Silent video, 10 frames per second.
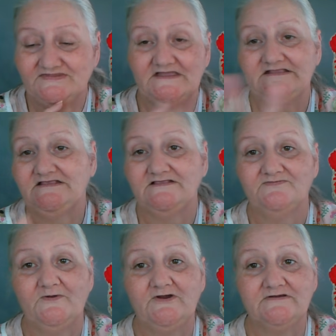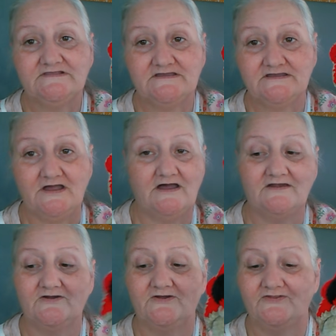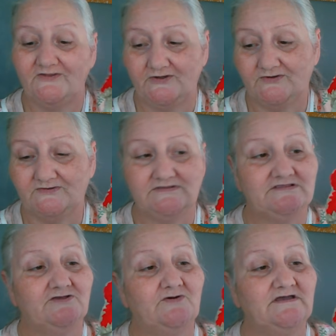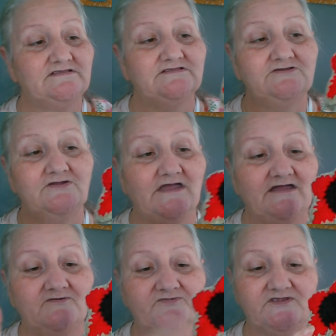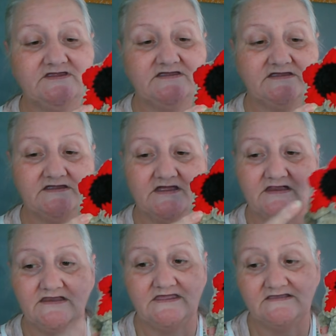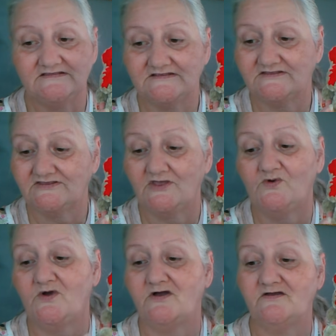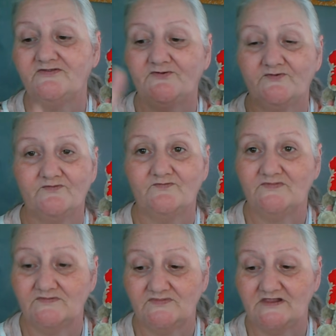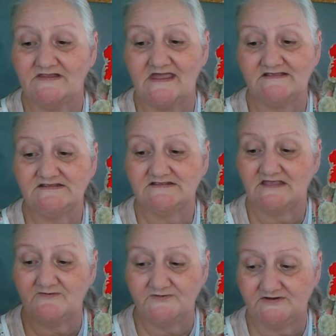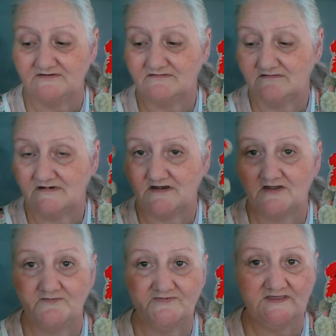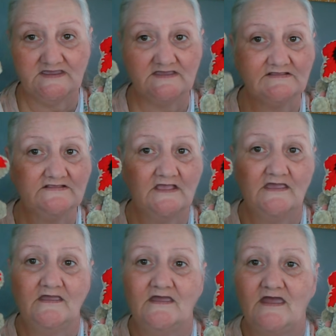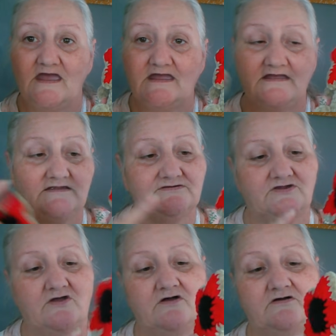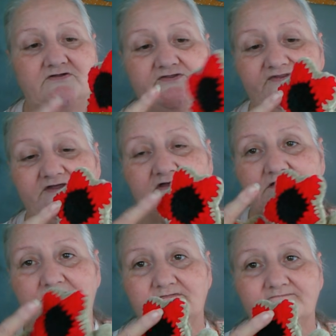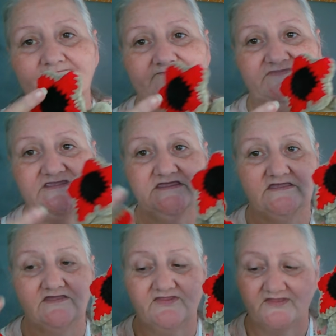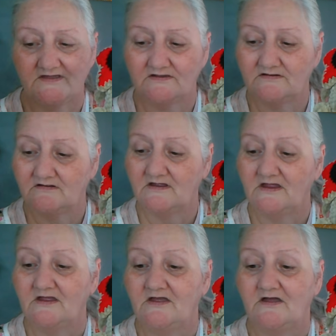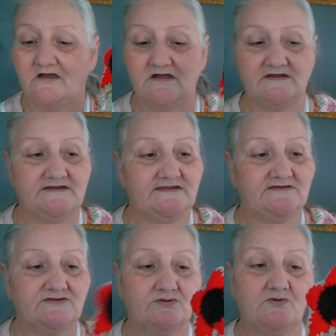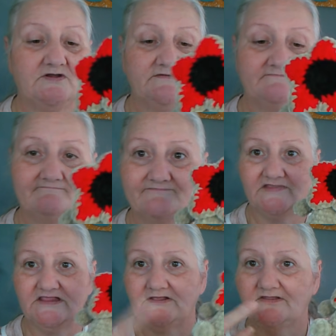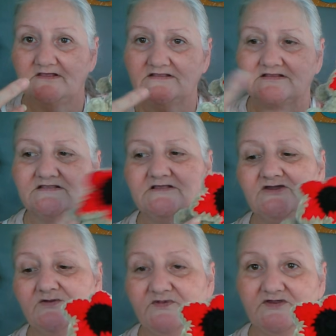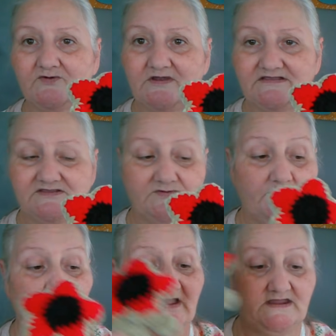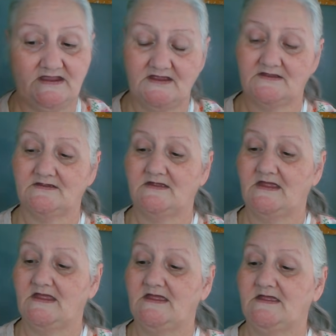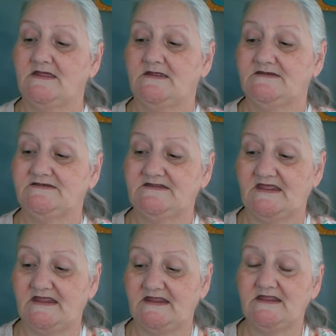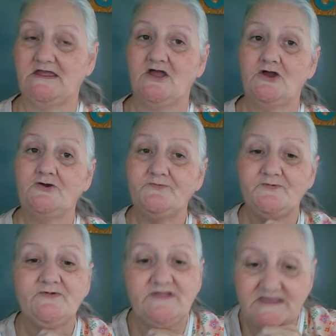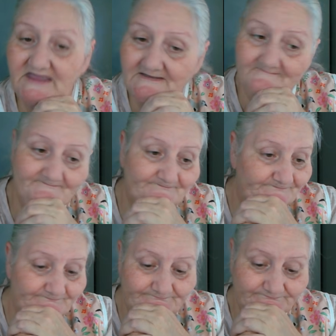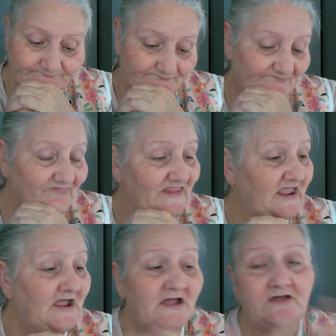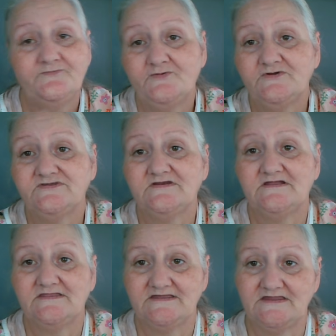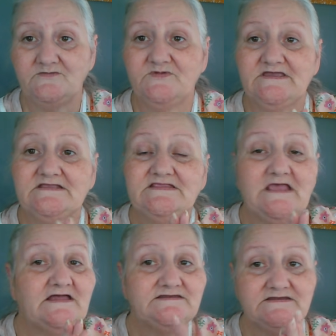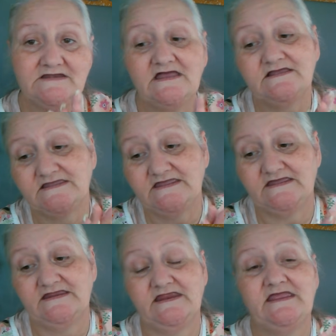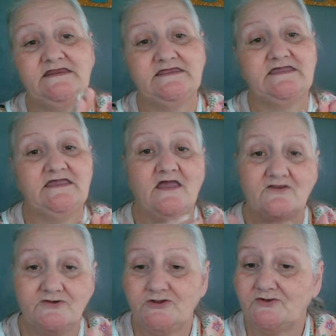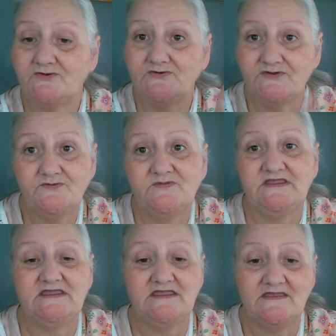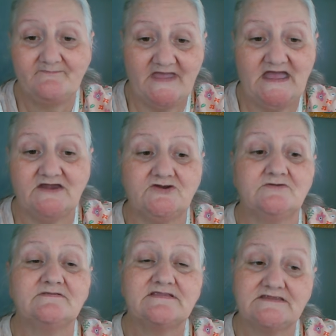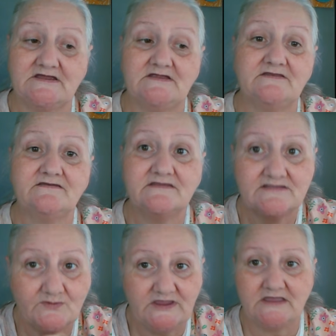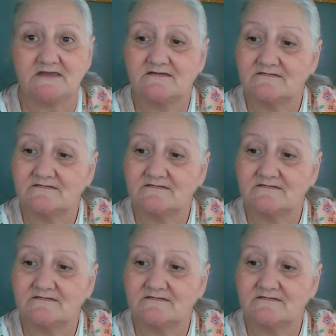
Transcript: That's as far as I got on those. So I still have the legs to sew on, the last 7 of these, and all the teeth on each one. So that's going to be the rest of my day. Hopefully, unfortunately, that means I did not get any new to me patterns done this week.